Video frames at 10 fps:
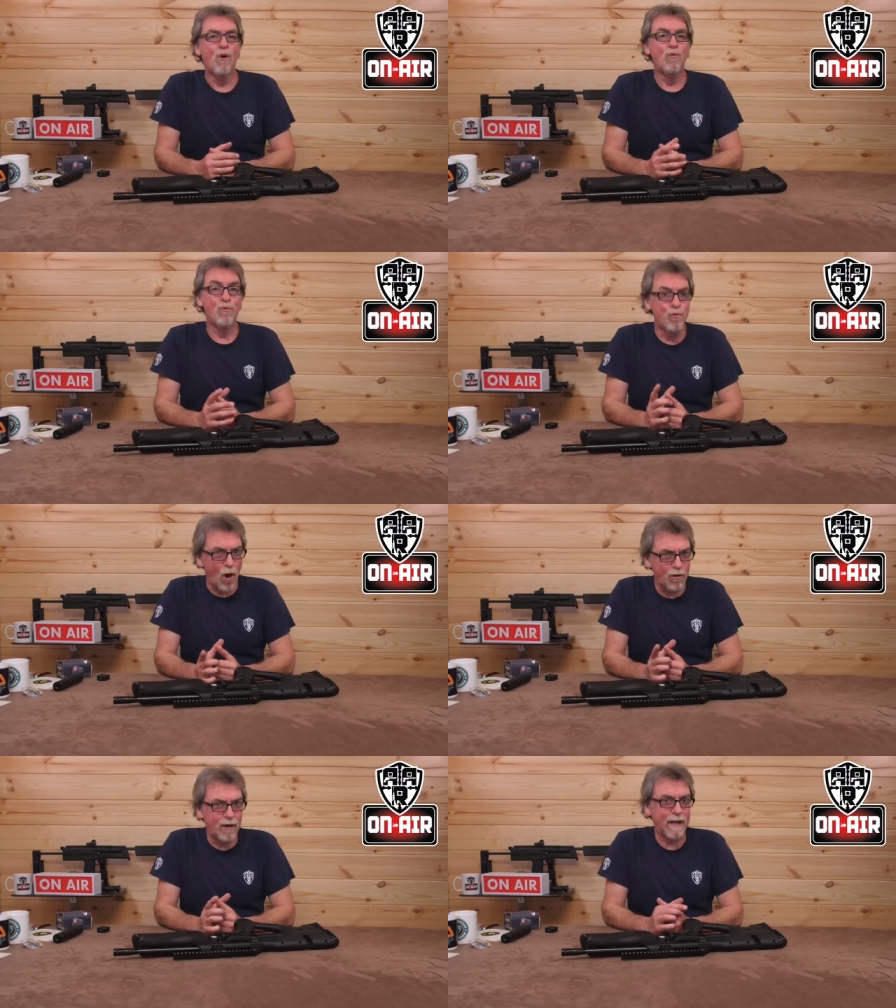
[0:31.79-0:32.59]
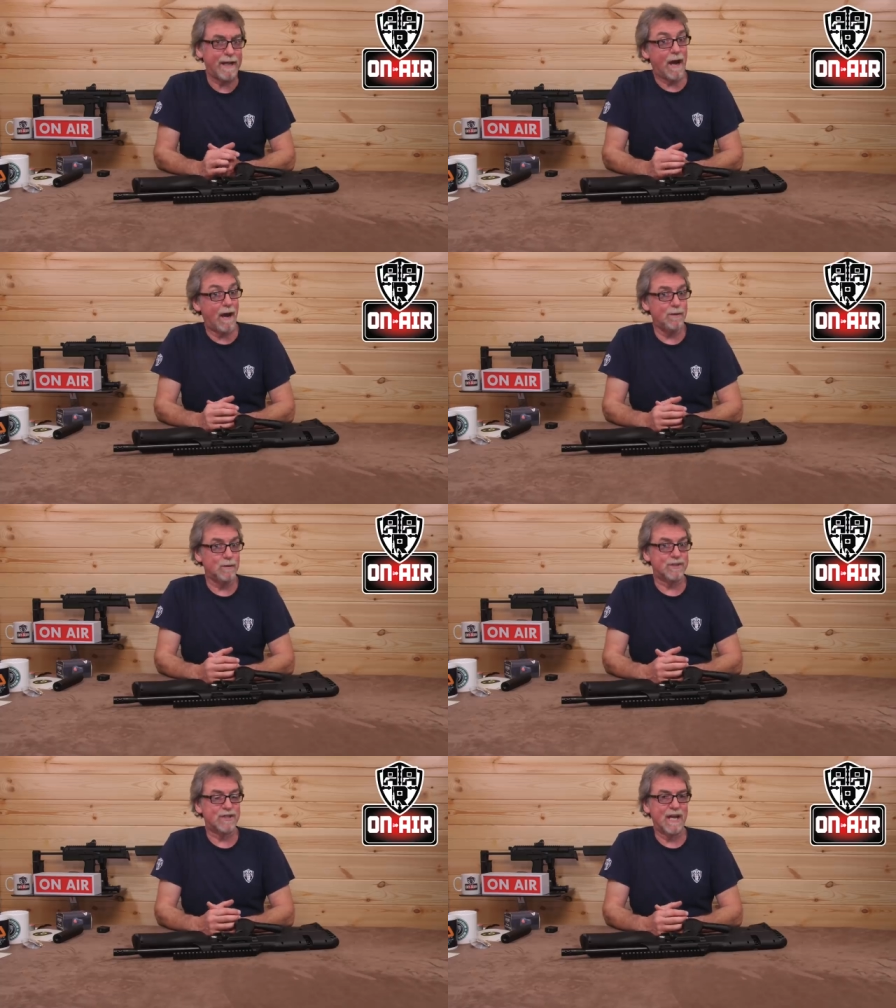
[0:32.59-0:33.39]
wrongly I
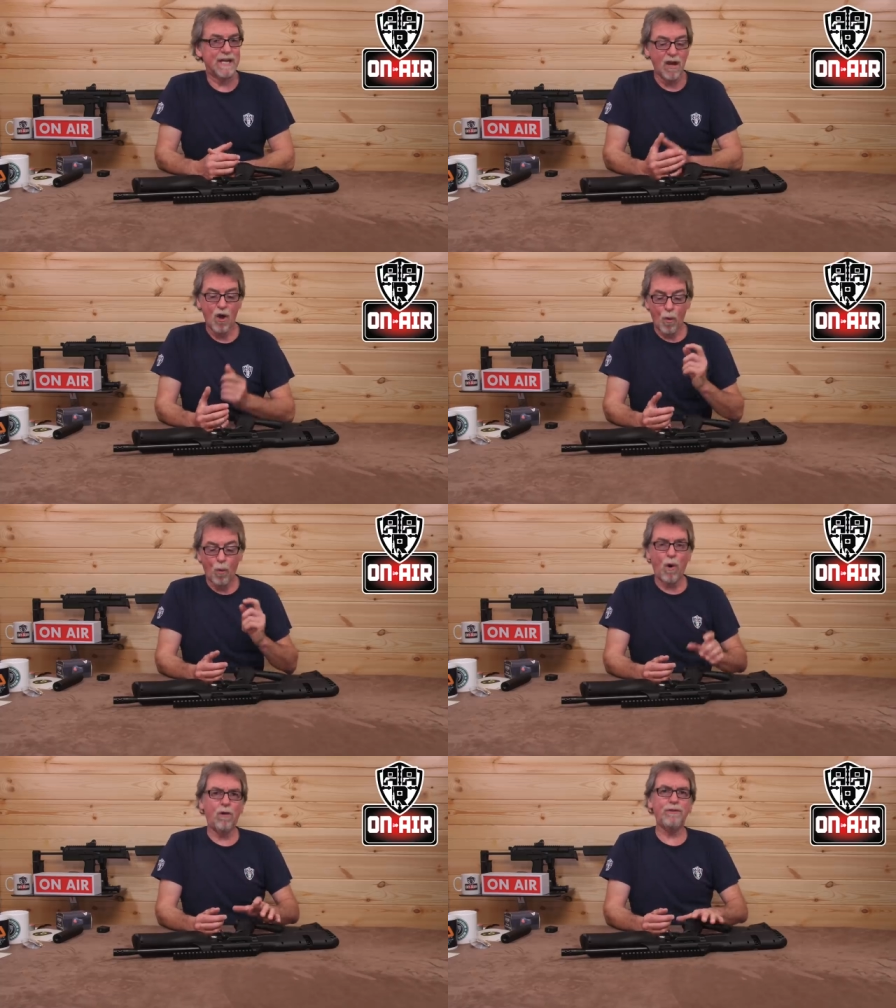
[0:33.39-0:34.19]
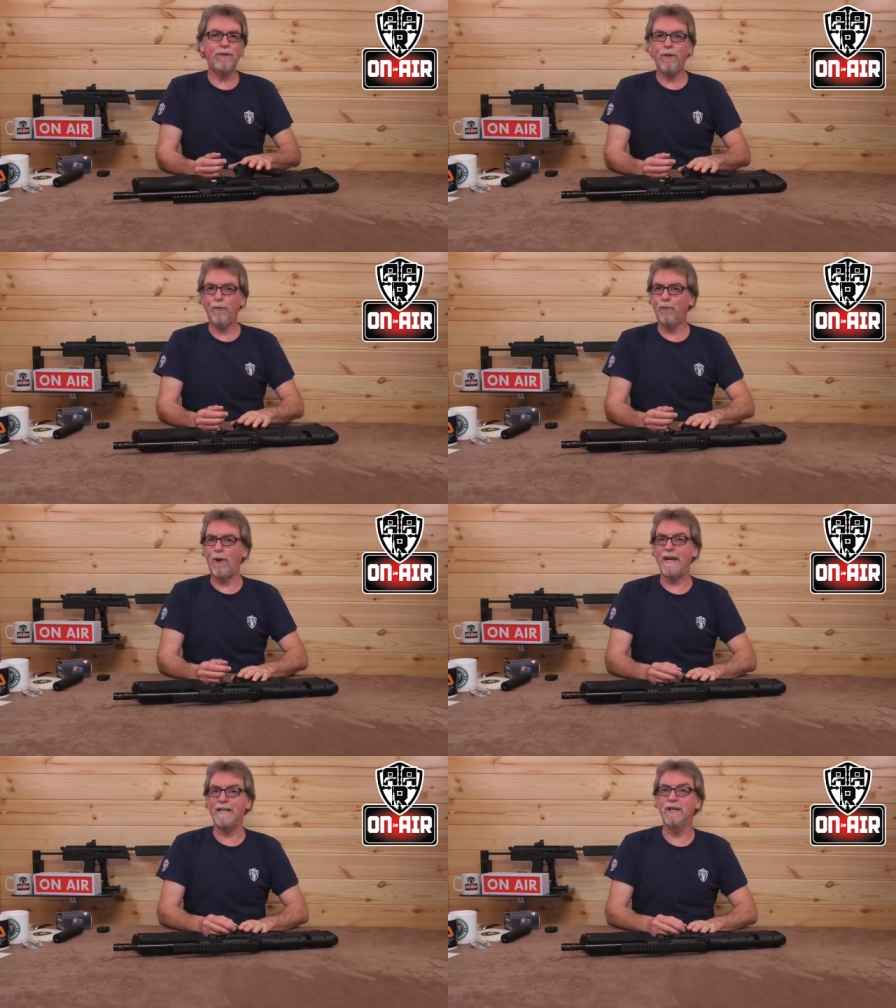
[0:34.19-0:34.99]
would say, Walther
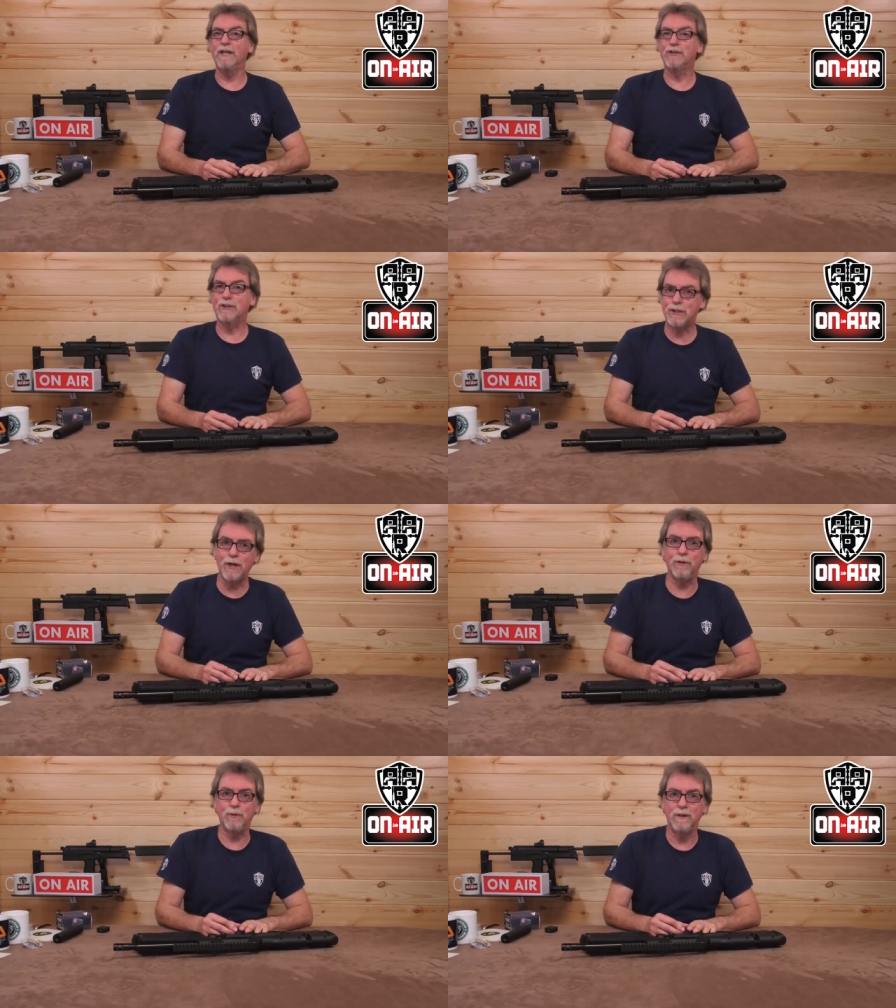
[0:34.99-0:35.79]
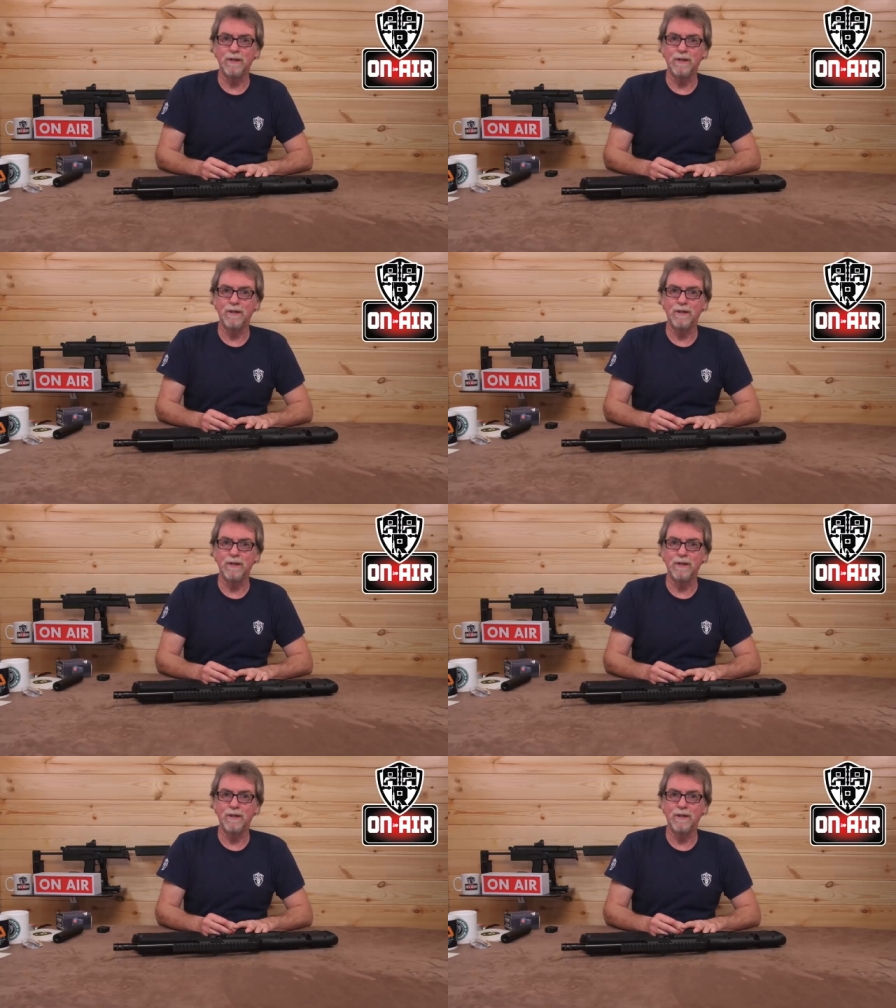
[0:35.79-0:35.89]
Reign 2.